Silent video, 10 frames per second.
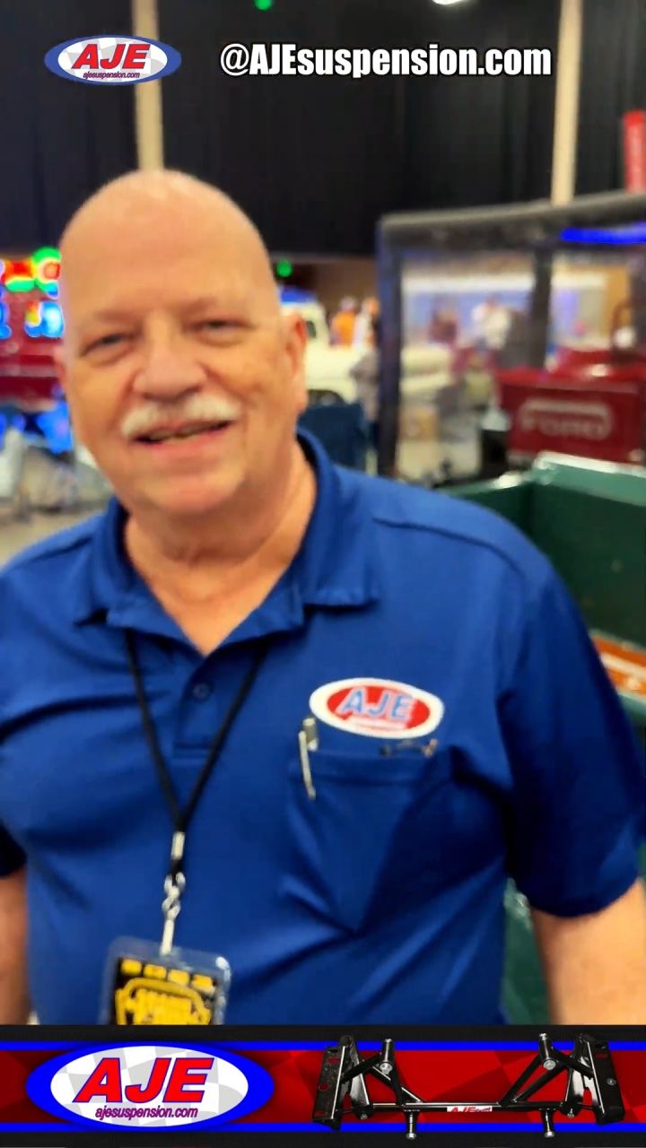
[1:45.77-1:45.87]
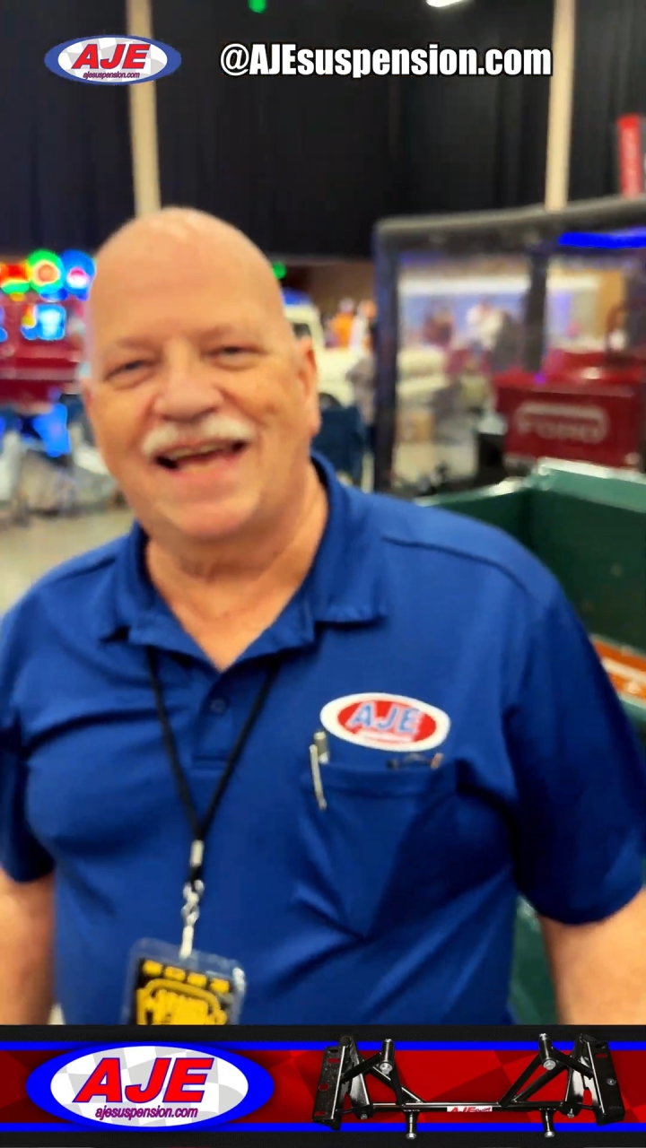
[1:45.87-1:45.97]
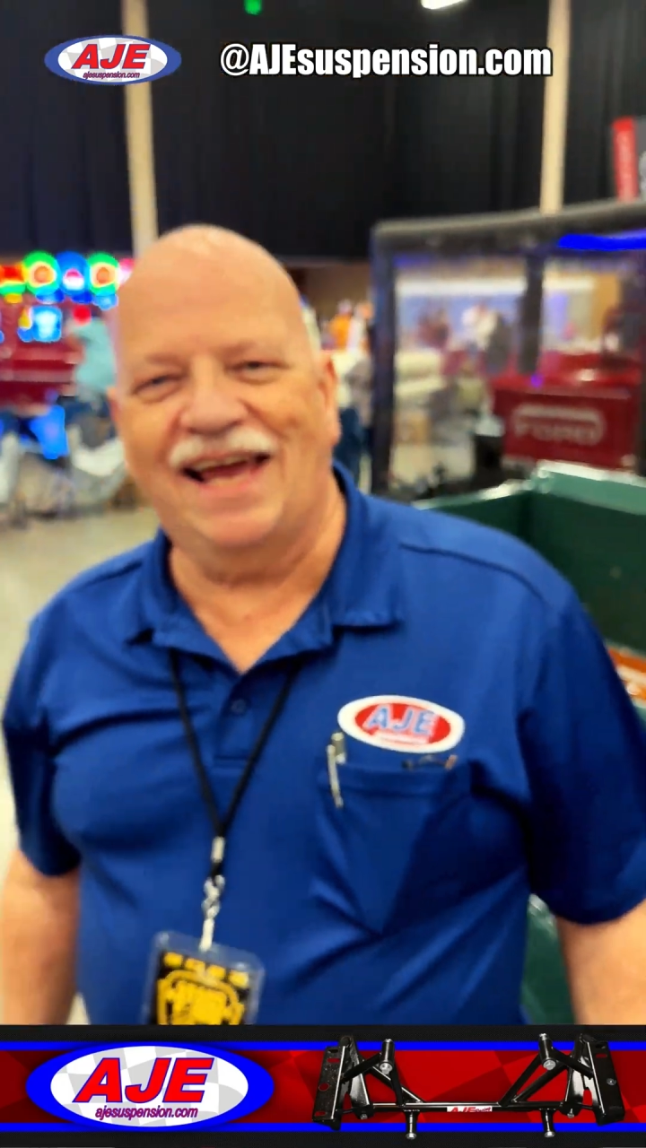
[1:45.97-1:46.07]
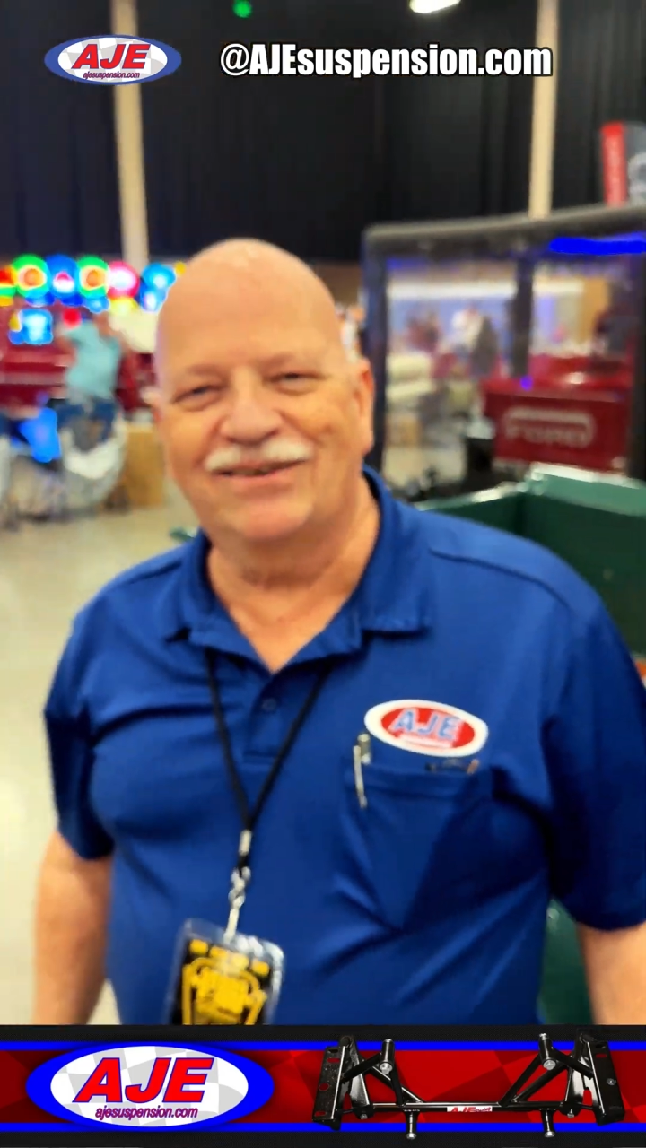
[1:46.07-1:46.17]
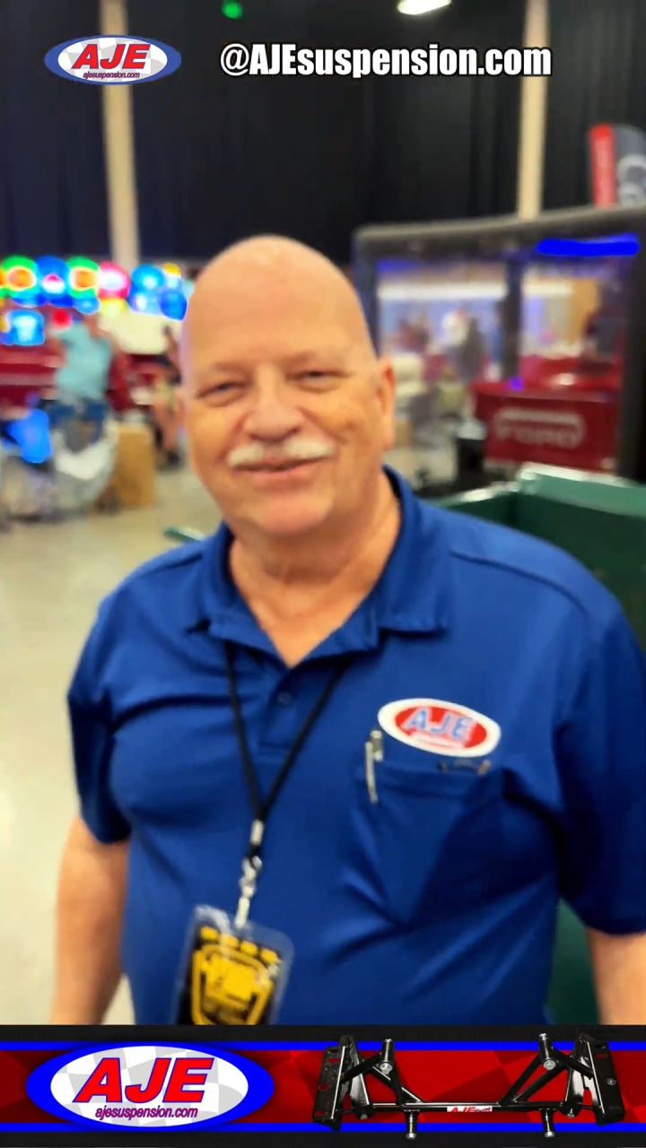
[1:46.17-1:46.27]

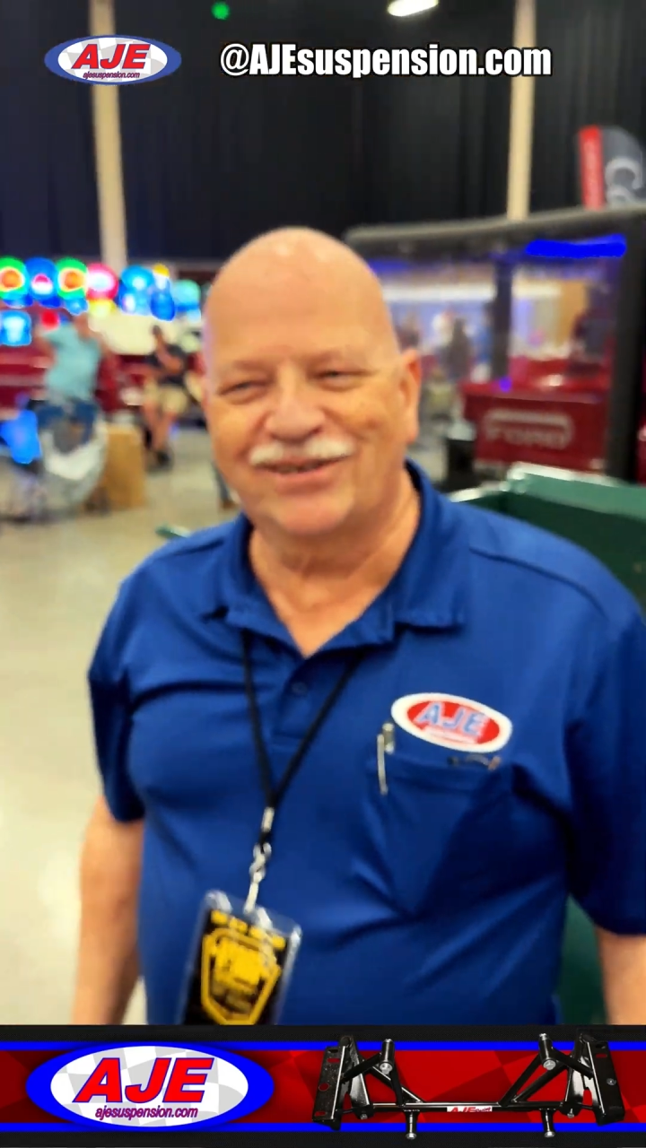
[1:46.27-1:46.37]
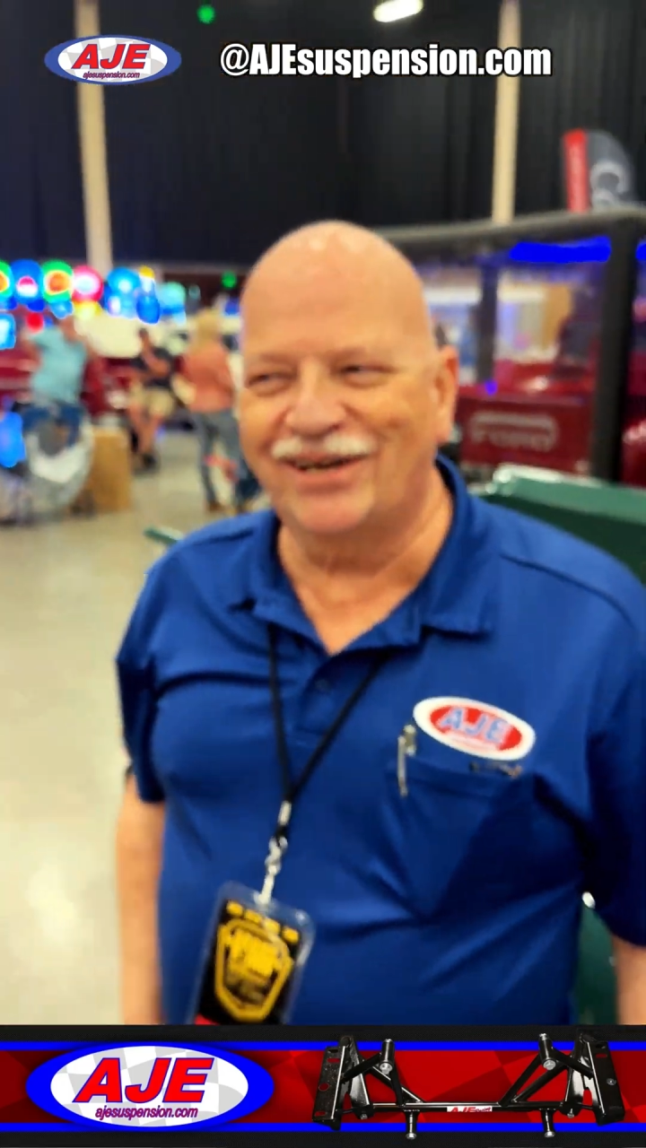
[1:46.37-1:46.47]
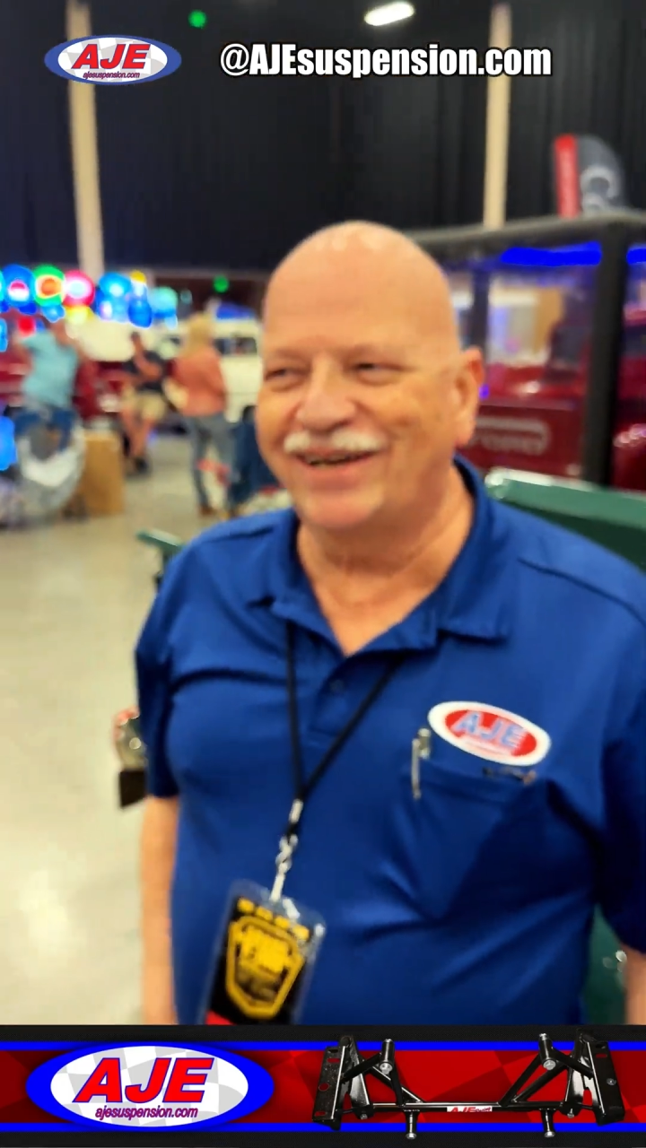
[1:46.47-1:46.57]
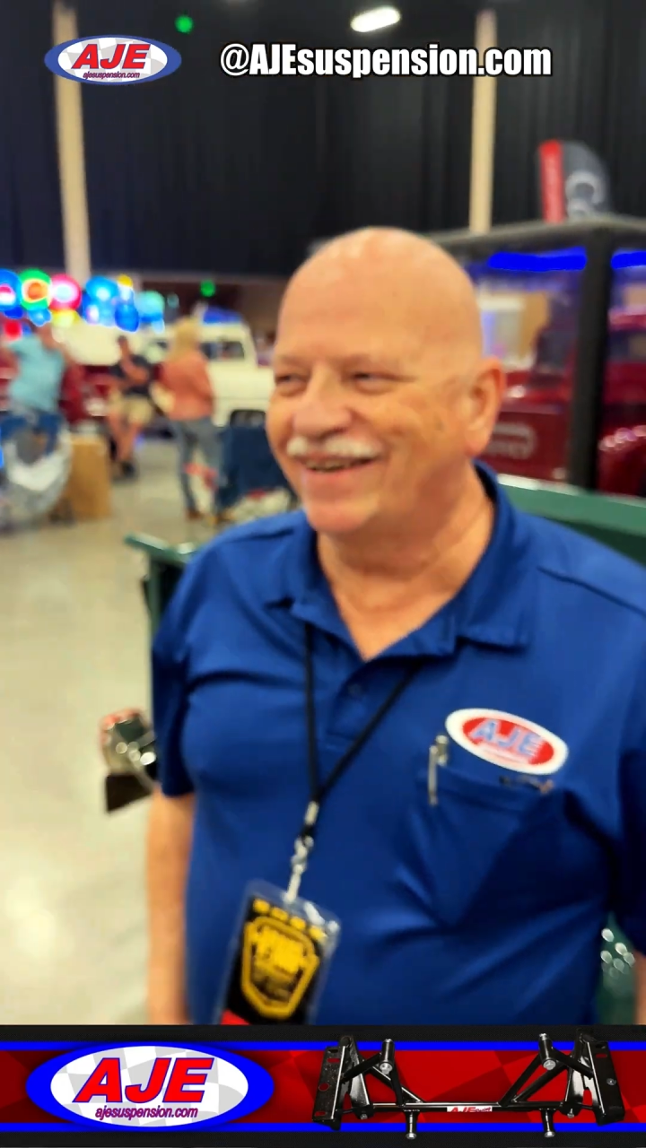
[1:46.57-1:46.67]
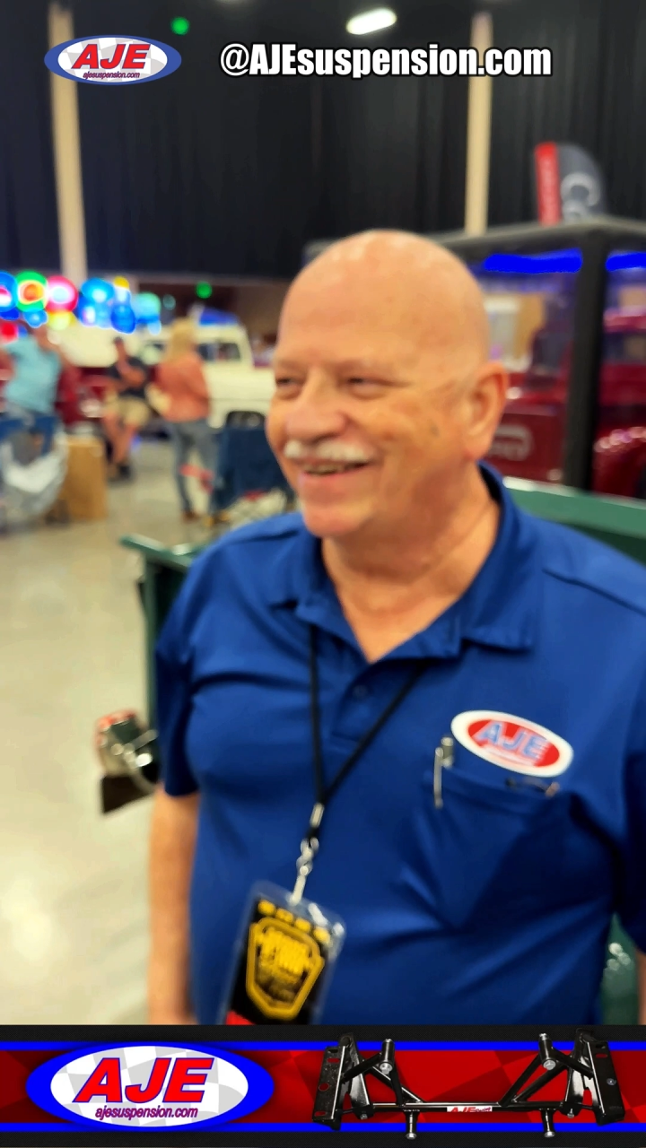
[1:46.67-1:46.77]
handle good.